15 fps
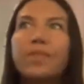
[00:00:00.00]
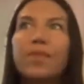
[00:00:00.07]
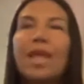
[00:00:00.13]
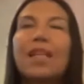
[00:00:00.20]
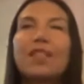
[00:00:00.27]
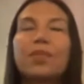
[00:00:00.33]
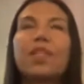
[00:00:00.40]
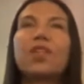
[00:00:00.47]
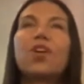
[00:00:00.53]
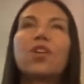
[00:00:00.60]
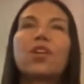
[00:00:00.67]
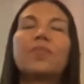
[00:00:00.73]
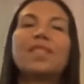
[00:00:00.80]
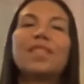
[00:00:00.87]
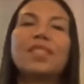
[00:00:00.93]
that's when it all
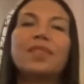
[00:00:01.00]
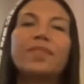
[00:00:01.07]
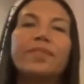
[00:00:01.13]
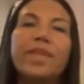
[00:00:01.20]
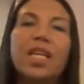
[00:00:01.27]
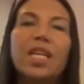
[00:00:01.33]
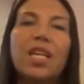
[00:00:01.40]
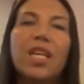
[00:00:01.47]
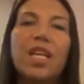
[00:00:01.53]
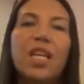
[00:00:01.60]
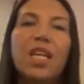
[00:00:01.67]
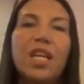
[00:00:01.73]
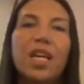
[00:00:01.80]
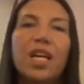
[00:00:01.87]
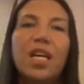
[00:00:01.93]
comes in.
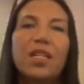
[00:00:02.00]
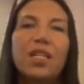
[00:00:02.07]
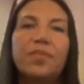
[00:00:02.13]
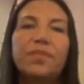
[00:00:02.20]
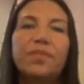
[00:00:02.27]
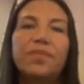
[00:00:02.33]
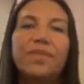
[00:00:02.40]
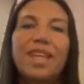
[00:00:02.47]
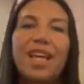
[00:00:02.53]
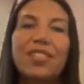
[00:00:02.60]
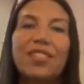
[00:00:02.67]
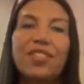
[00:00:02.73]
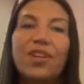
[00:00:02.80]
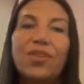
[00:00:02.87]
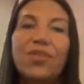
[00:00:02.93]
Um, yeah.
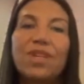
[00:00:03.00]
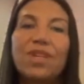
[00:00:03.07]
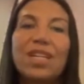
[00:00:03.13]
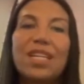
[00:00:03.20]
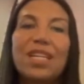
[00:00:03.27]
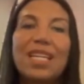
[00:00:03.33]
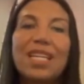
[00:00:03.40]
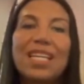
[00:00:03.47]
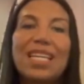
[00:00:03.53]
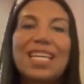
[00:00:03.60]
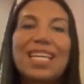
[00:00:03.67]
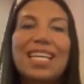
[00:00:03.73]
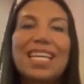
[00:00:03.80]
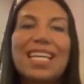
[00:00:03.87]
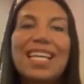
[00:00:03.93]
So
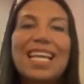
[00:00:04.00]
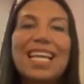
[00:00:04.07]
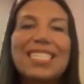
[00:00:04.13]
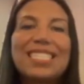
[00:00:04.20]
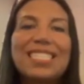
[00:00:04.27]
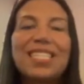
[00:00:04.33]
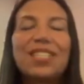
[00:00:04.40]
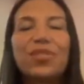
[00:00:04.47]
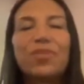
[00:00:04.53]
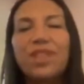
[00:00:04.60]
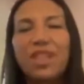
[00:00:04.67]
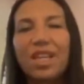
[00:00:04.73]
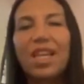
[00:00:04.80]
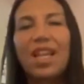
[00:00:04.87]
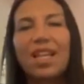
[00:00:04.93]
it's it's
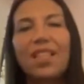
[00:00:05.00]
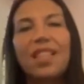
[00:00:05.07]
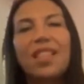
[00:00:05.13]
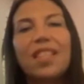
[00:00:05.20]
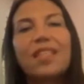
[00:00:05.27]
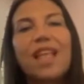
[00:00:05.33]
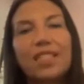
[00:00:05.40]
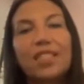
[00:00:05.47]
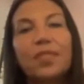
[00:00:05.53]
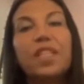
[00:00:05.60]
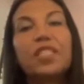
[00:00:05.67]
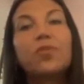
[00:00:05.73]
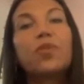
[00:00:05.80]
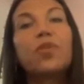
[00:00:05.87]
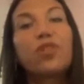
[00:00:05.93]
really getting that
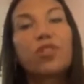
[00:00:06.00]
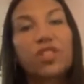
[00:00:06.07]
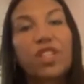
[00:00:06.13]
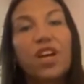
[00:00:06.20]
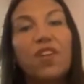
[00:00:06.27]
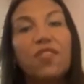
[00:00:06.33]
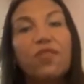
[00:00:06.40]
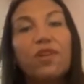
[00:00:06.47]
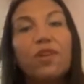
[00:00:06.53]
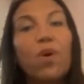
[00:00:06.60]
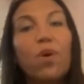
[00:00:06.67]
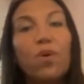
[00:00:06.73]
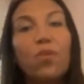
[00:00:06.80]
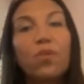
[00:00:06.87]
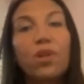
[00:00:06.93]
space with yourself where you
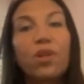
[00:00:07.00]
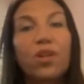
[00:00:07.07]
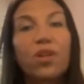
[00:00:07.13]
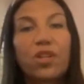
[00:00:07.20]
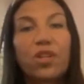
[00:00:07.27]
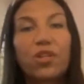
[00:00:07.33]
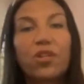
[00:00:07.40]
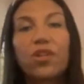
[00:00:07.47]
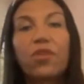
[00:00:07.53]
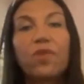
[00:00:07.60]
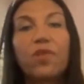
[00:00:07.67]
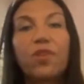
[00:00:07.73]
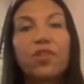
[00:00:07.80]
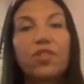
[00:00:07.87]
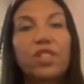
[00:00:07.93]
mm-hmm. where you're good
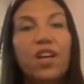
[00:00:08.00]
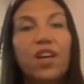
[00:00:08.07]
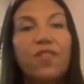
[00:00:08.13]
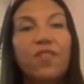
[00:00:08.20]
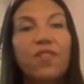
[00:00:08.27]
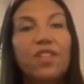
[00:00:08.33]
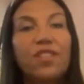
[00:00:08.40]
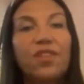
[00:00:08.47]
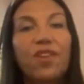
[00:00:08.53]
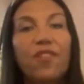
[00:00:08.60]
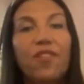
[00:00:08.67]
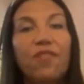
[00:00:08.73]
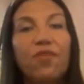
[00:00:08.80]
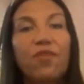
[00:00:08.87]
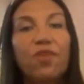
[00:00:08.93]
with yourself. And so
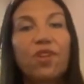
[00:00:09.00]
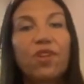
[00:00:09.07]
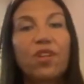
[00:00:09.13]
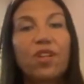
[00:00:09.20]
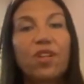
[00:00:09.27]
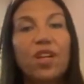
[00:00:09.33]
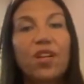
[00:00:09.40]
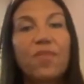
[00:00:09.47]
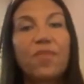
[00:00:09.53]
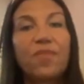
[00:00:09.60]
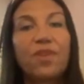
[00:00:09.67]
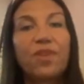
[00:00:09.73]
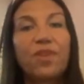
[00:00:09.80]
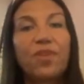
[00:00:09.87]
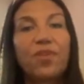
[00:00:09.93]
therefore um,
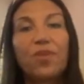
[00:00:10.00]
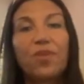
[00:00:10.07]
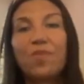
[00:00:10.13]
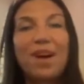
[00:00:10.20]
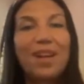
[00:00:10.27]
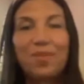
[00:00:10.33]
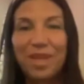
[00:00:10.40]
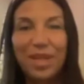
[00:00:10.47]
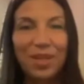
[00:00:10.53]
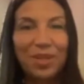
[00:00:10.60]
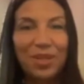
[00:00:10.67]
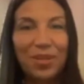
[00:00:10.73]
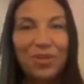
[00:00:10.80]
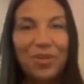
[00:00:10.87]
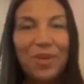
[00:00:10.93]
you don't mind being
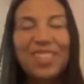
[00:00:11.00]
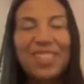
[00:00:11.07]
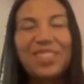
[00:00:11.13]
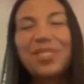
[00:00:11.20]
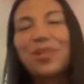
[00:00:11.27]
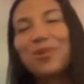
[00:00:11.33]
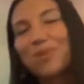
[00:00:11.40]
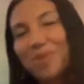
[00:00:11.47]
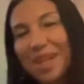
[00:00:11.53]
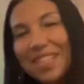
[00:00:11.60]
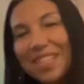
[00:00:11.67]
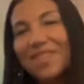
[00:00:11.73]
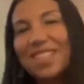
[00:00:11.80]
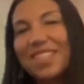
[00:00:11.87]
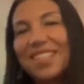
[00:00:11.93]
alone. You actually
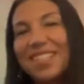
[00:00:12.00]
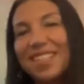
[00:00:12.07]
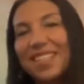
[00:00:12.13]
crave it.